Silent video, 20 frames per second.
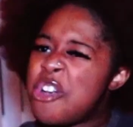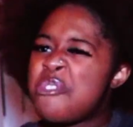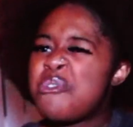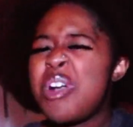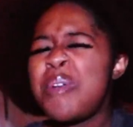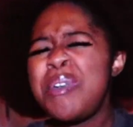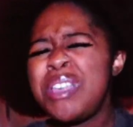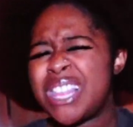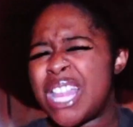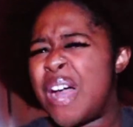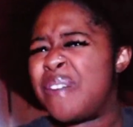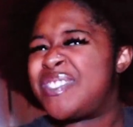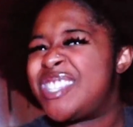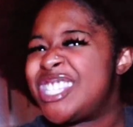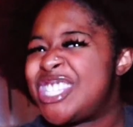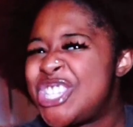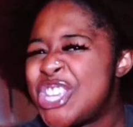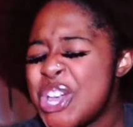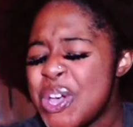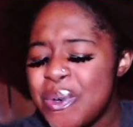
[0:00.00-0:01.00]
what we love
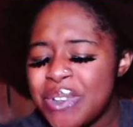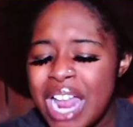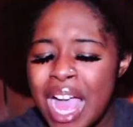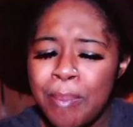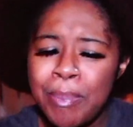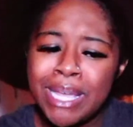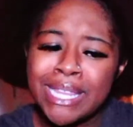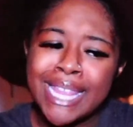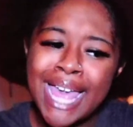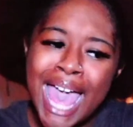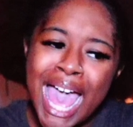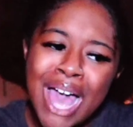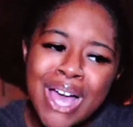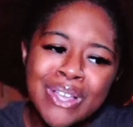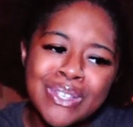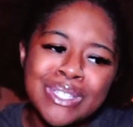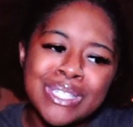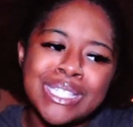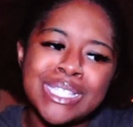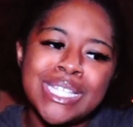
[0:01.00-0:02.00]
to do, not be in the
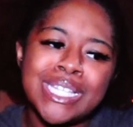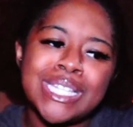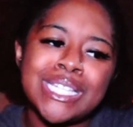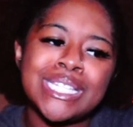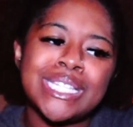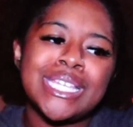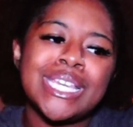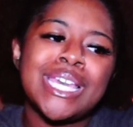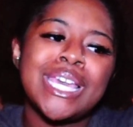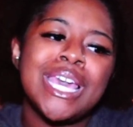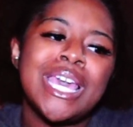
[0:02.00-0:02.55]
house and